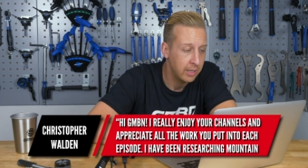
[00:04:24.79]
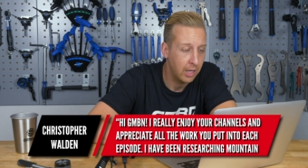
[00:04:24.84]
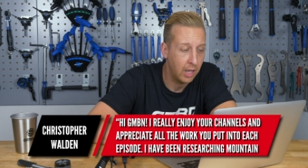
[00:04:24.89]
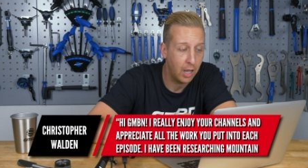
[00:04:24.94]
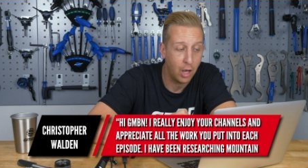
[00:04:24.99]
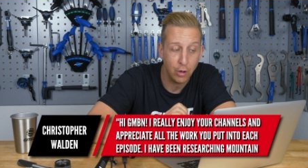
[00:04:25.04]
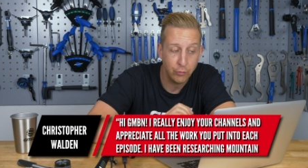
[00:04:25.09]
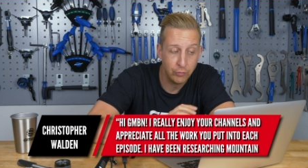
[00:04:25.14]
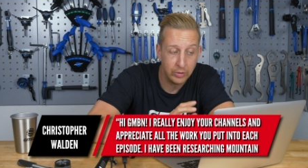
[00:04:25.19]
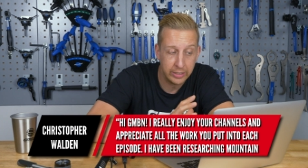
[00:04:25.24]

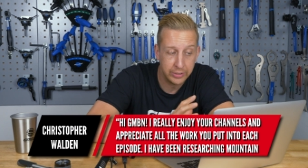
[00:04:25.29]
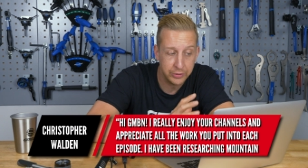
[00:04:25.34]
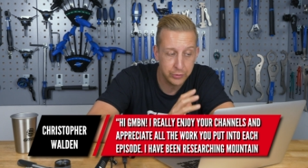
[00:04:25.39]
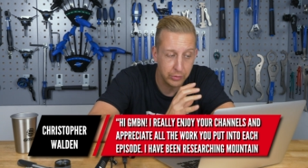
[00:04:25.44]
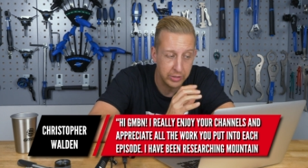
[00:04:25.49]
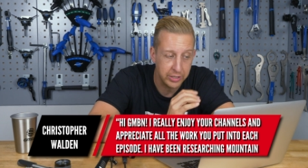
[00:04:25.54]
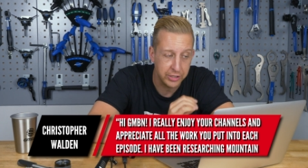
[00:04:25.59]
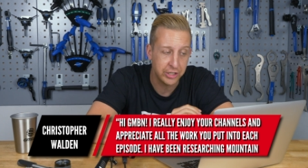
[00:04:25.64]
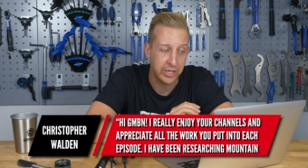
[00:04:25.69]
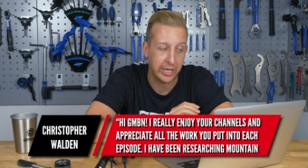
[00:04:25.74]
I really
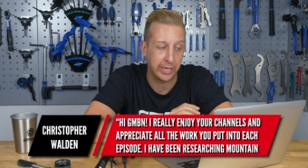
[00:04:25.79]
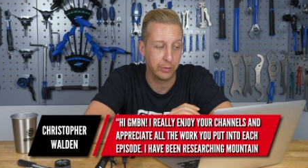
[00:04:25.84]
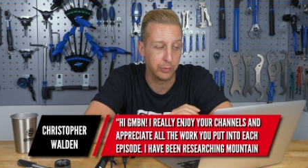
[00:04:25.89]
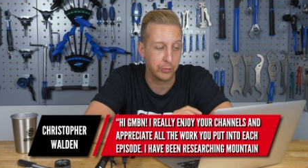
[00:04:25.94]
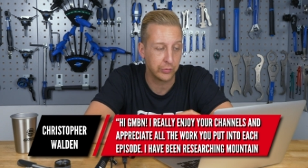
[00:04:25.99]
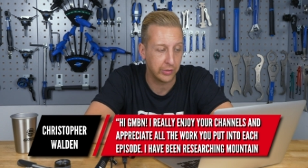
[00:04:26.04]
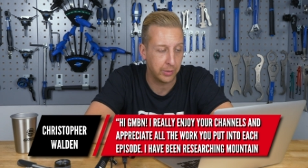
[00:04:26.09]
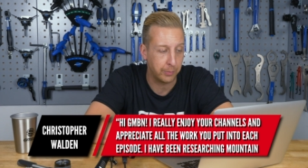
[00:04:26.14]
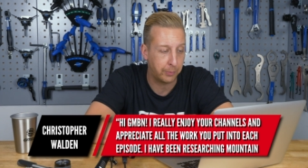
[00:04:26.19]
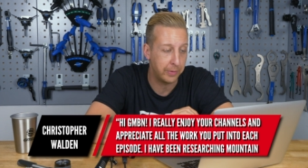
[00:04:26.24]
enjoy your
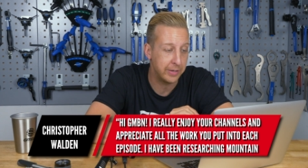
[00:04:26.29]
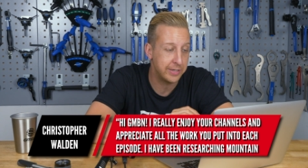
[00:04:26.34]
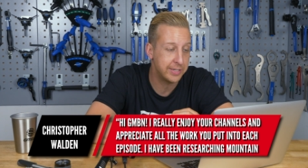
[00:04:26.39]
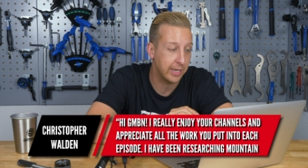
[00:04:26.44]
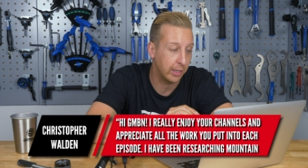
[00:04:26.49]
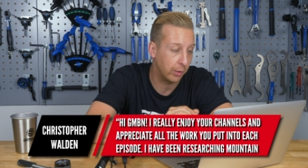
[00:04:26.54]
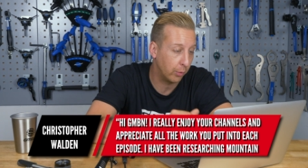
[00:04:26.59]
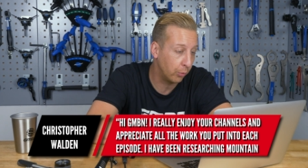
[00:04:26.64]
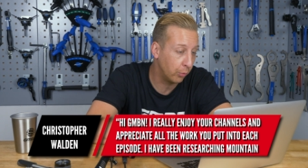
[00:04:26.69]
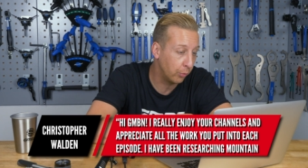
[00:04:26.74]
channels and
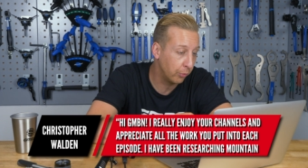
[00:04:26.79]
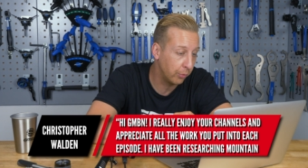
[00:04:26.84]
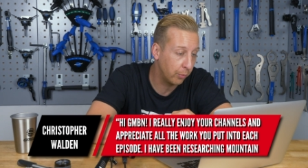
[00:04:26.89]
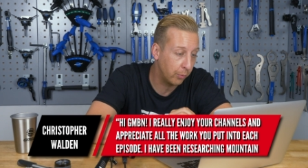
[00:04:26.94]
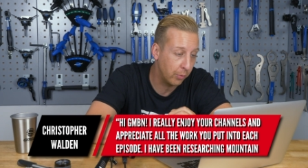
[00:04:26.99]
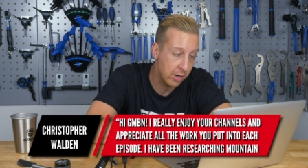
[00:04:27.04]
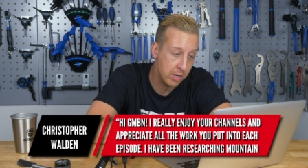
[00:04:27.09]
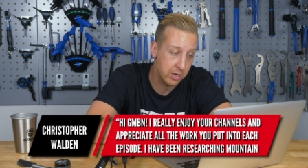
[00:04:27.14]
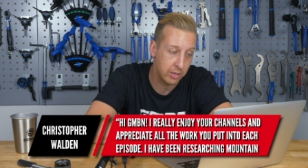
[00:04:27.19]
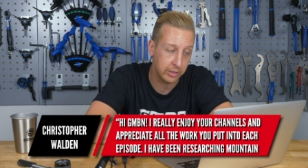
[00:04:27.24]
appreciate all the
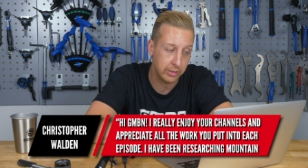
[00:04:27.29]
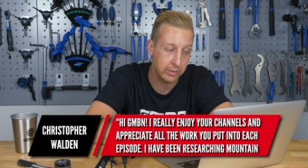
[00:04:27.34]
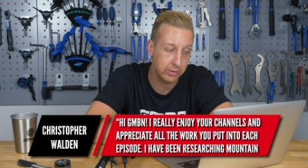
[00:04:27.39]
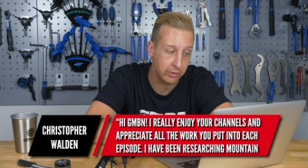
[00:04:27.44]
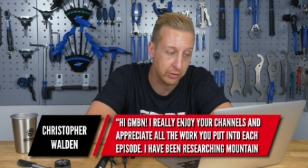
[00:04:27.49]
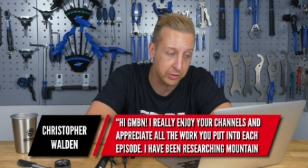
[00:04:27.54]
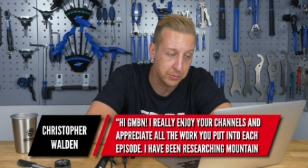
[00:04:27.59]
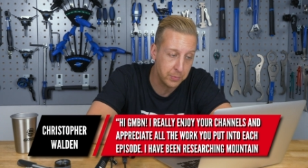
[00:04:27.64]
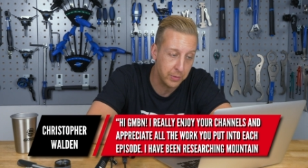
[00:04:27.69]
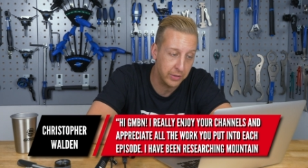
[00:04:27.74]
work you
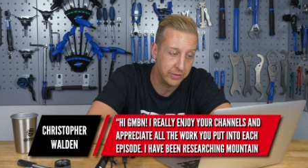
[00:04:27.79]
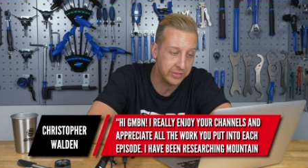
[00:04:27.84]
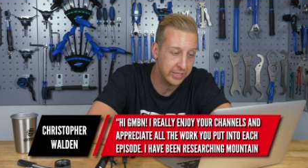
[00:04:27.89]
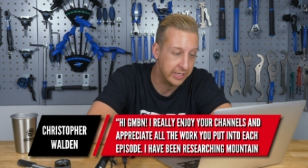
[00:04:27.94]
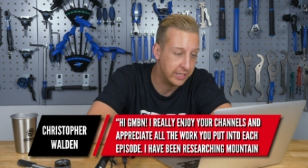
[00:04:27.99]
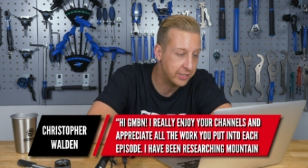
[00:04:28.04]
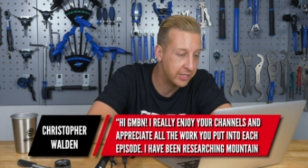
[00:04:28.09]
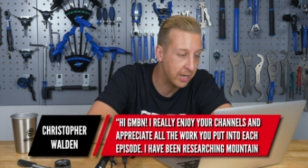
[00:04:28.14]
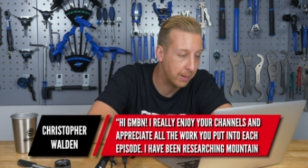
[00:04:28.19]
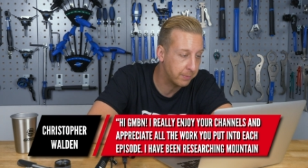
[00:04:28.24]
guys put into
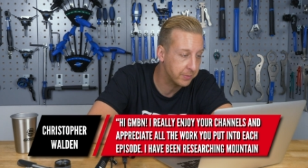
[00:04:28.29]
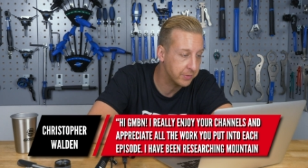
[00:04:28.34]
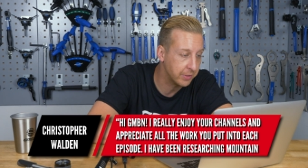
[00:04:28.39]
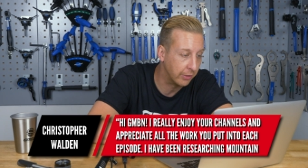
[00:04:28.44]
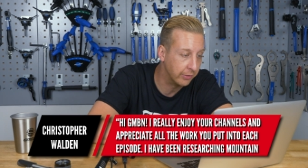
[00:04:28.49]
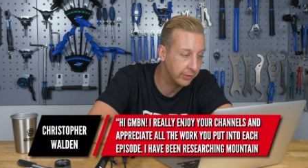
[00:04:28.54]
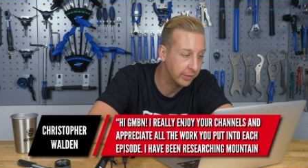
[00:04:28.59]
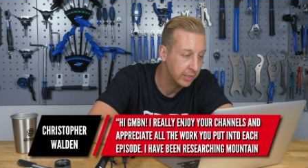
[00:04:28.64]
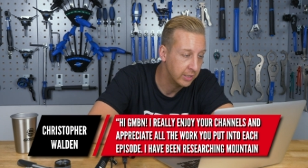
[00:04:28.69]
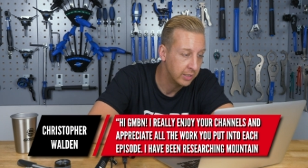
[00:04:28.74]
each
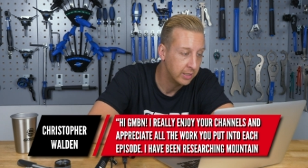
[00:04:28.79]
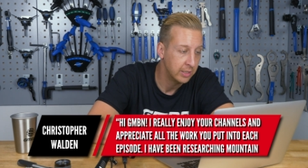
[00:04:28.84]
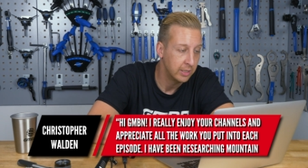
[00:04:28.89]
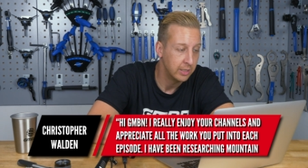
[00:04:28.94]
episode.